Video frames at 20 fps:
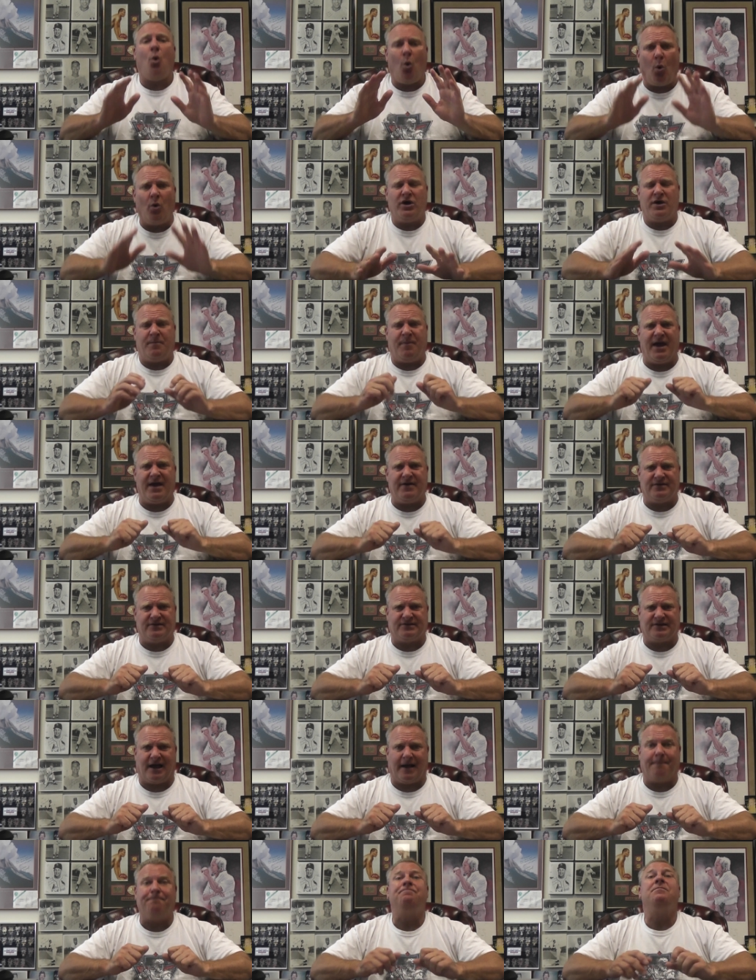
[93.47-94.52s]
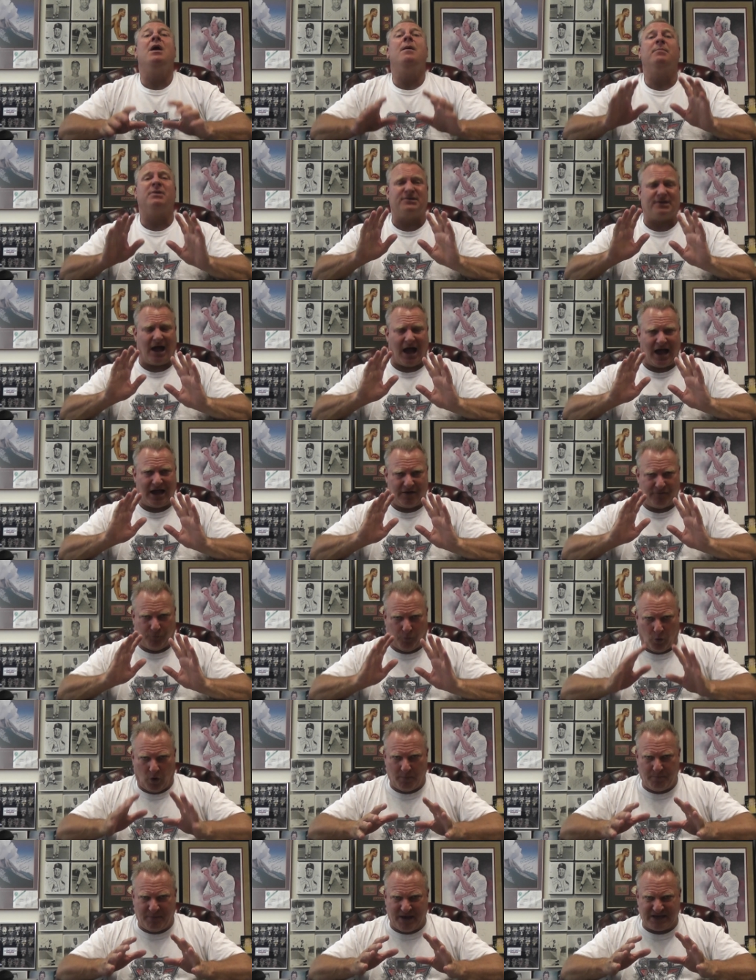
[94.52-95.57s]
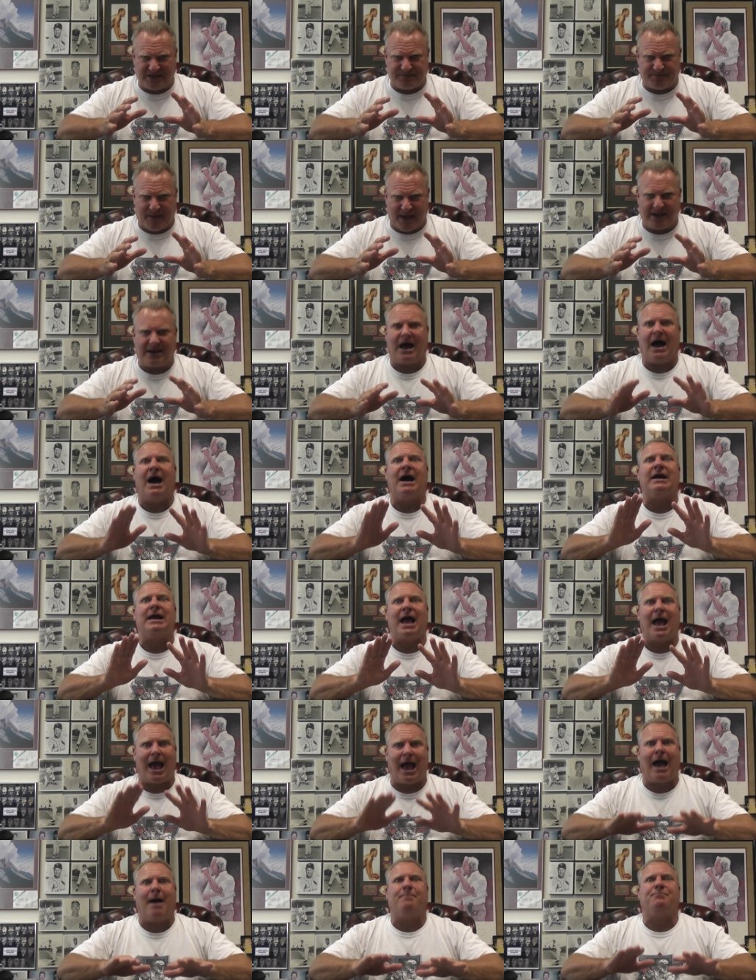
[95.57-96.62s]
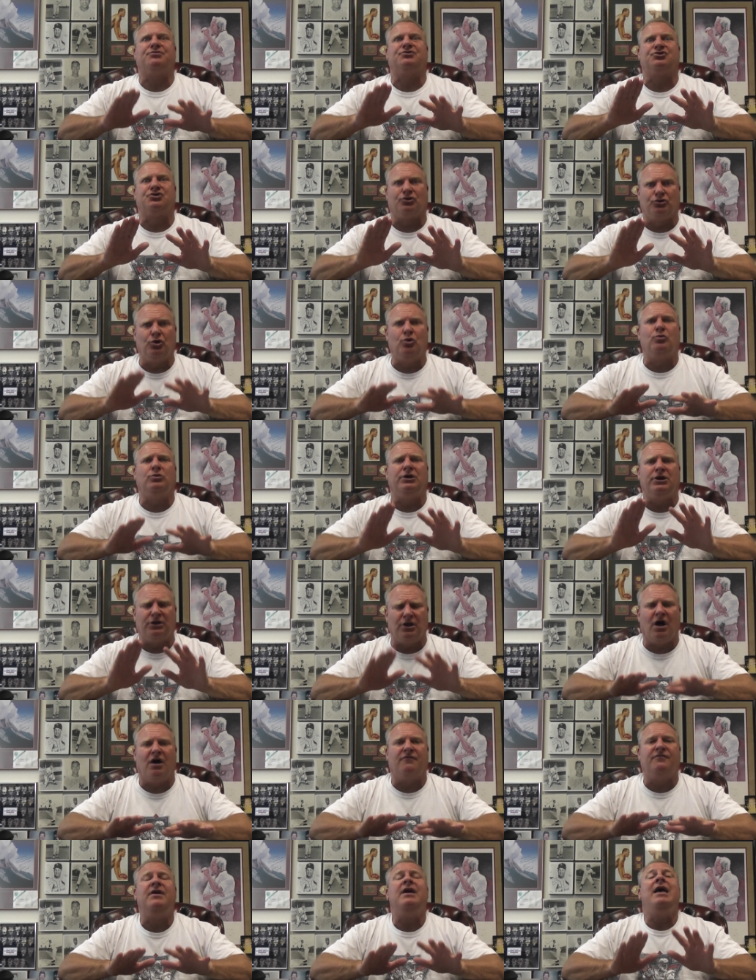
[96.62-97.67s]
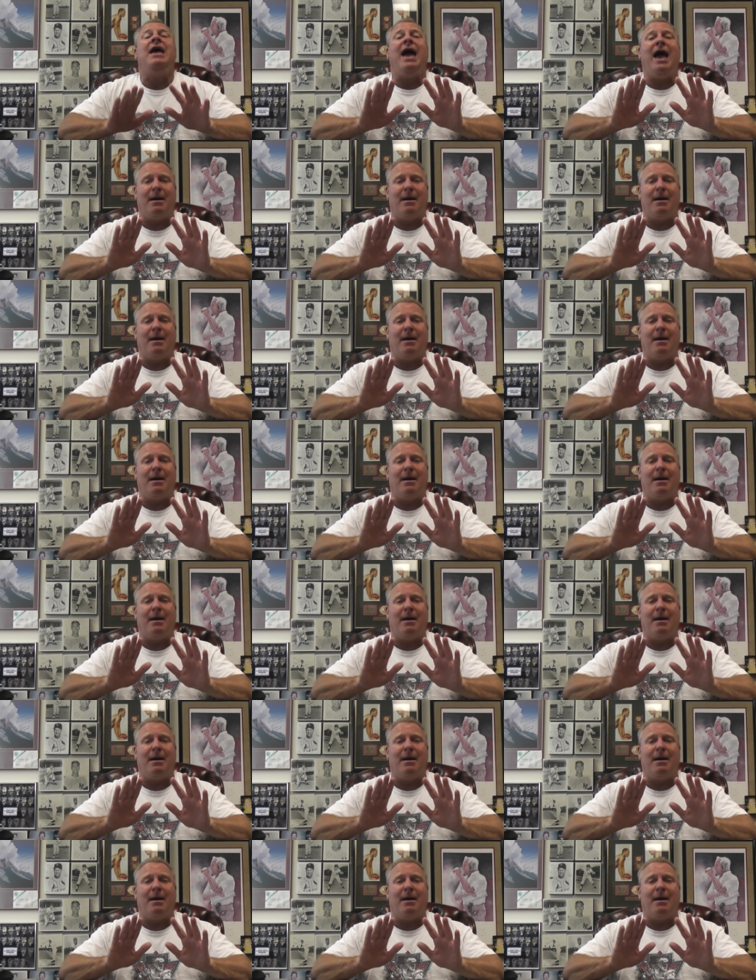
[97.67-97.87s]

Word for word: Or you pay the site because I have one best bet I absolutely love.